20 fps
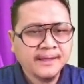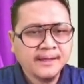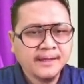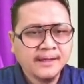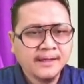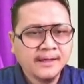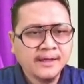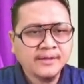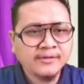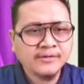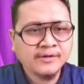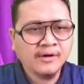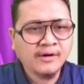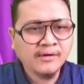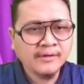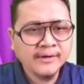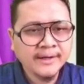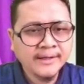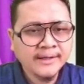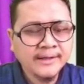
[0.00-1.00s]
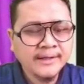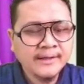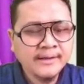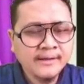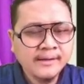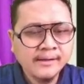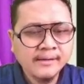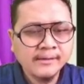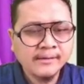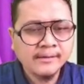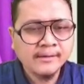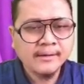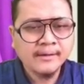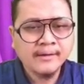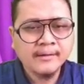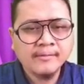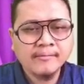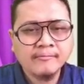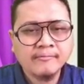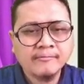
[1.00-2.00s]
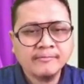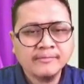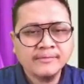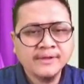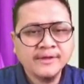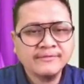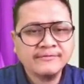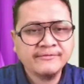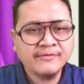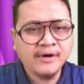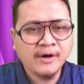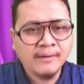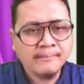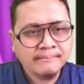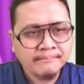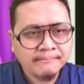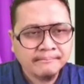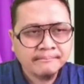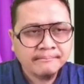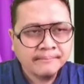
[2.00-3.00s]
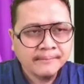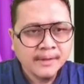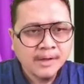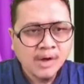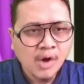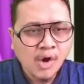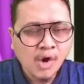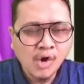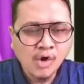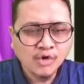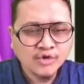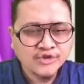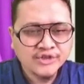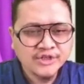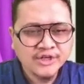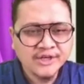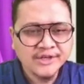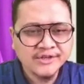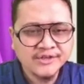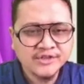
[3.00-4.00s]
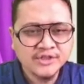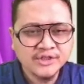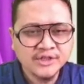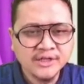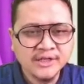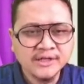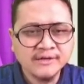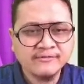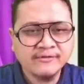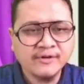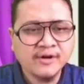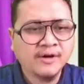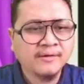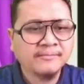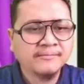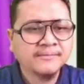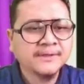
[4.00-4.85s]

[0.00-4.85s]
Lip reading: It's already deformed or changed in the form.